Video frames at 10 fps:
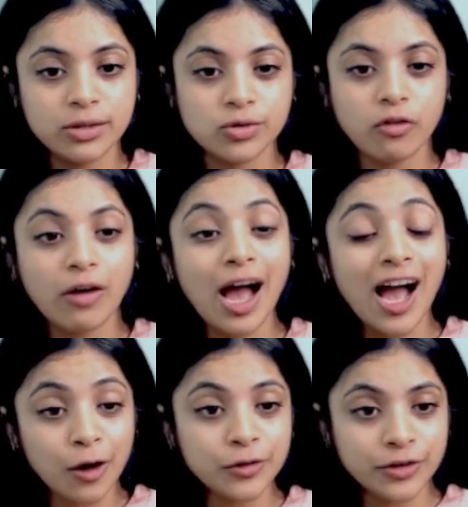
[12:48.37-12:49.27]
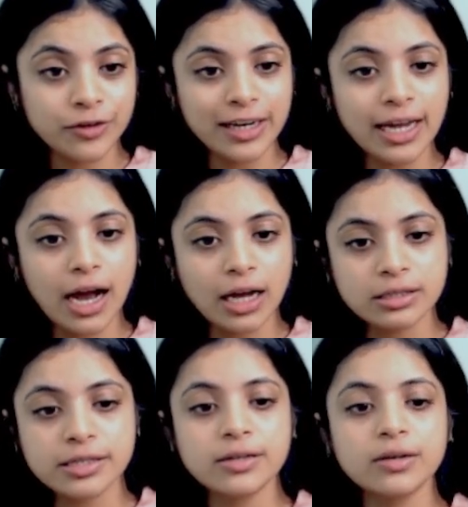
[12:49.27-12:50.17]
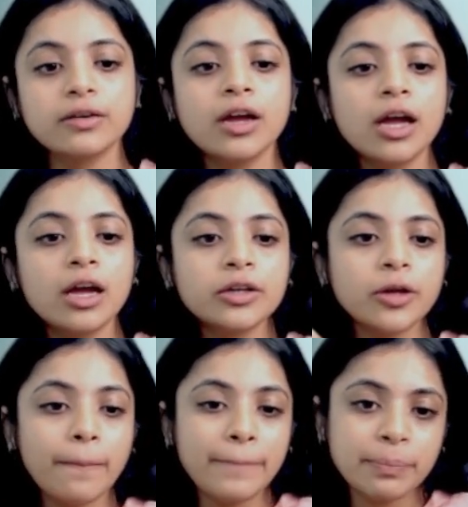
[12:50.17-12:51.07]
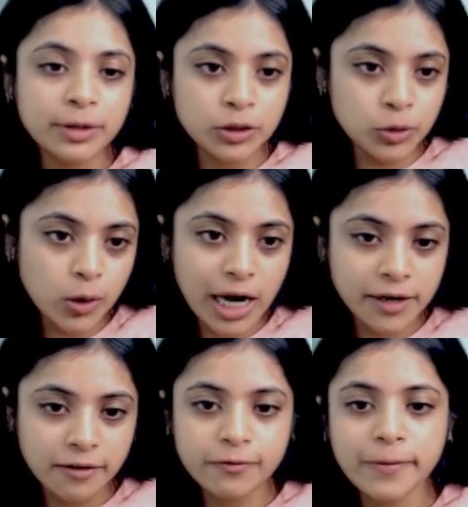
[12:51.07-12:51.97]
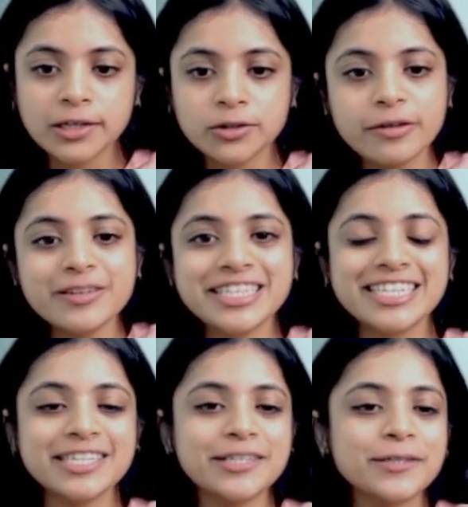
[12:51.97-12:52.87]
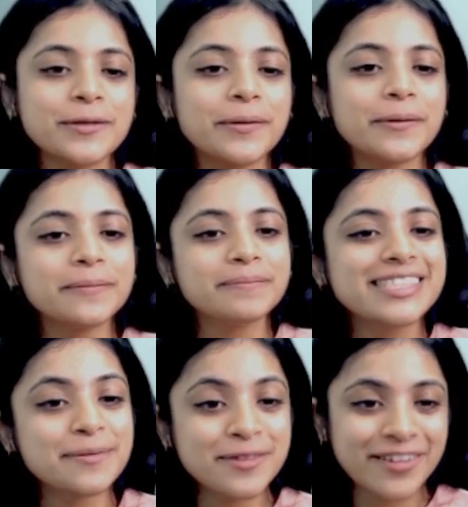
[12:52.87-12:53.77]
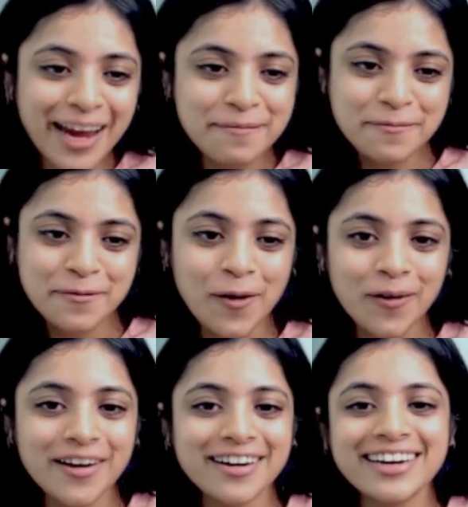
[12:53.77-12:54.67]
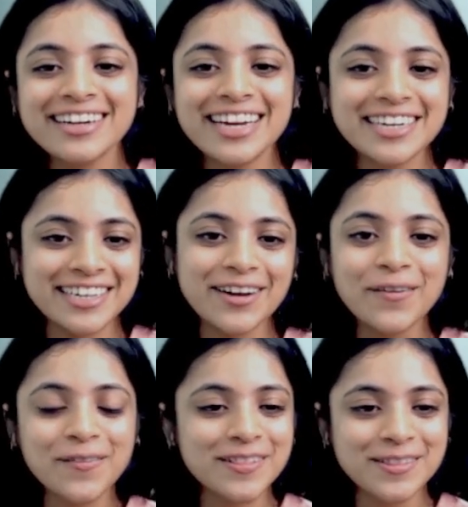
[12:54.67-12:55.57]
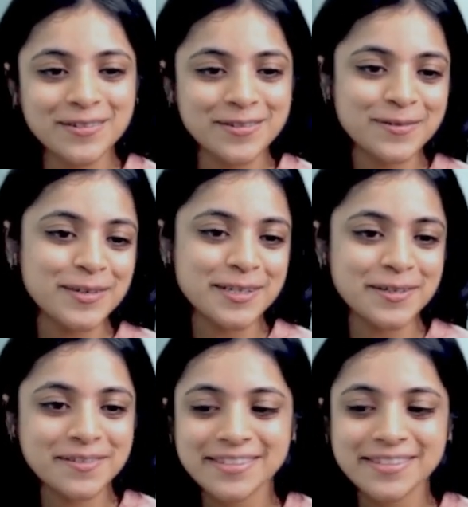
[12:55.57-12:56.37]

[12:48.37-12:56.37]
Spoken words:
of how to really answer your paper 2 kind of questions. So subscribe for getting all those videos.